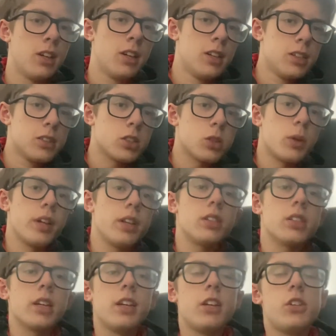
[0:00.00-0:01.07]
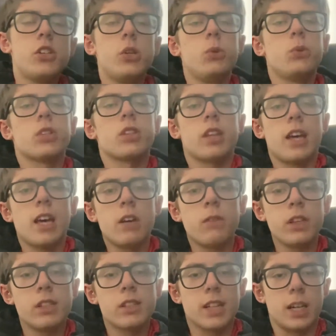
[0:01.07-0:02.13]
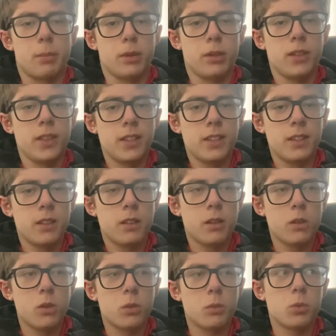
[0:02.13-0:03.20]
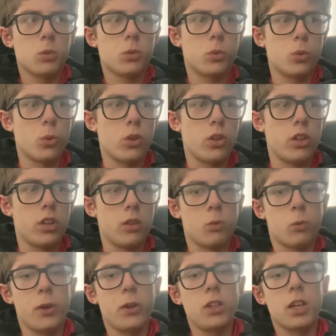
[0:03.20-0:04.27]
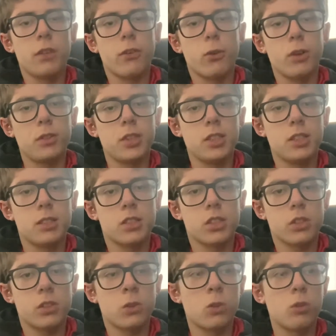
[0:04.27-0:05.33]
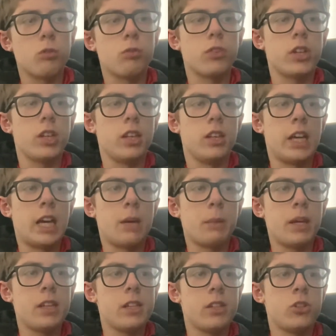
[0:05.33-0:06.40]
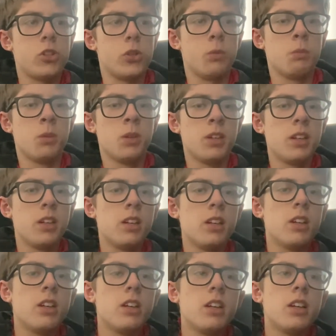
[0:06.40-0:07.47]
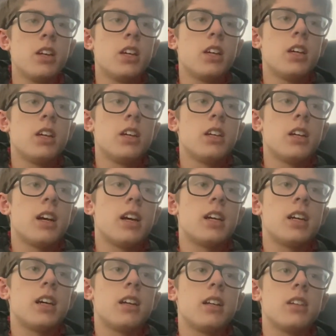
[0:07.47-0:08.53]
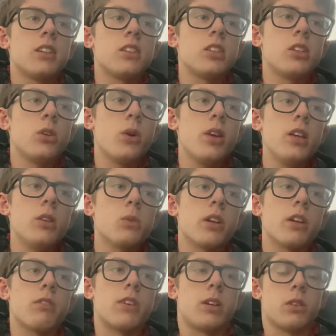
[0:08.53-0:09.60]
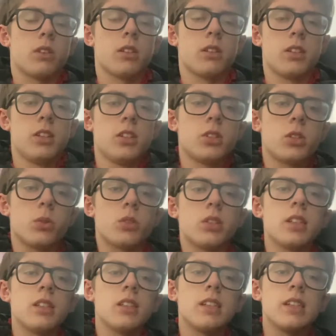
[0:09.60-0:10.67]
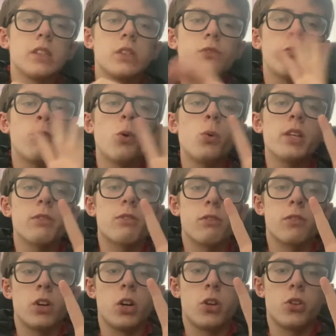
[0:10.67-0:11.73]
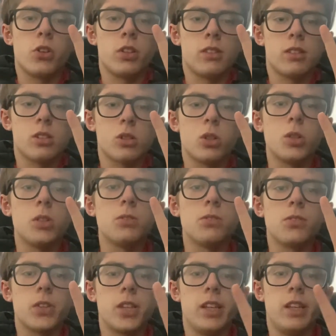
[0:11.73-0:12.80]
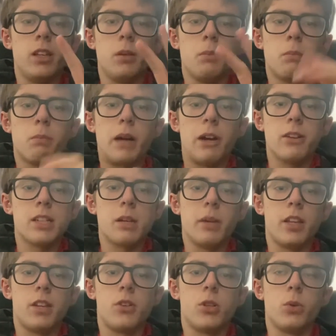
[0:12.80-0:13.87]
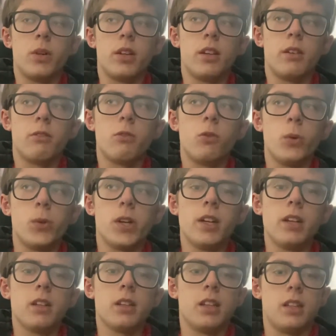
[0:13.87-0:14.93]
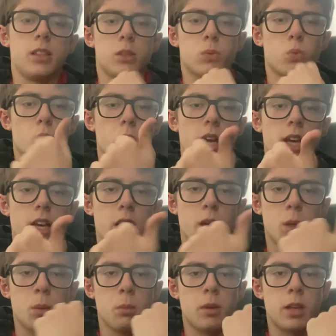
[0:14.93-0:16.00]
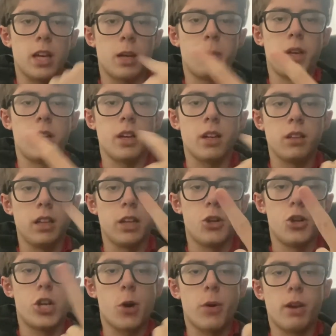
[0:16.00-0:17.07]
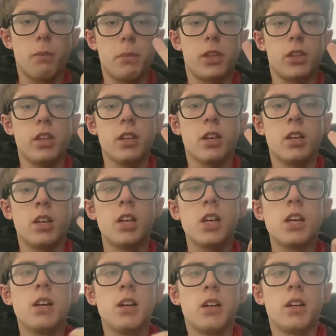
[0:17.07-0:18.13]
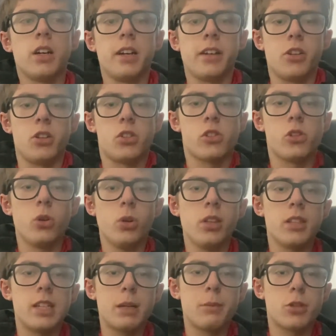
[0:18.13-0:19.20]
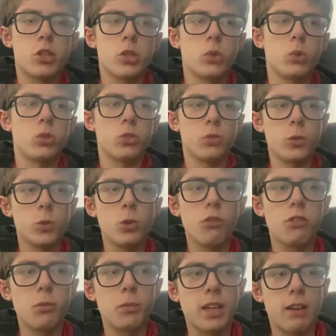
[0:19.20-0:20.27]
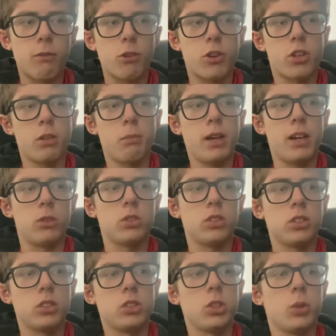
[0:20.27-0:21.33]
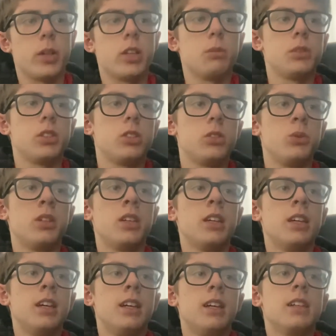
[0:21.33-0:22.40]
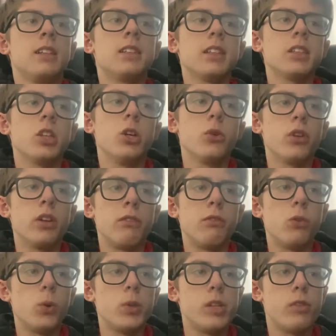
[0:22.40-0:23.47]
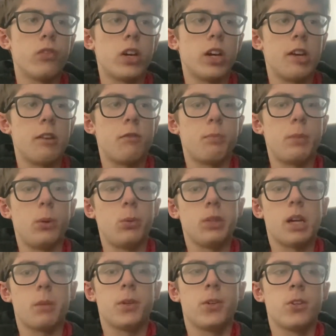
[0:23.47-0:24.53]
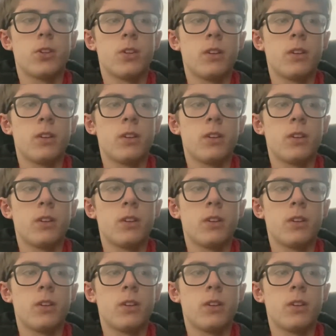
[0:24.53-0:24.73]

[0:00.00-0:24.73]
So I decided to use the heavy sniper, or the real life equivalent of the M82. And so here's what I found. So since there's 4 different versions of the Barrett M82 in Fortnite, there's Rare, Epic, Legendary, and Mythic, I just took the damage totals of all of them and averaged them out, so it comes to 645 build damage.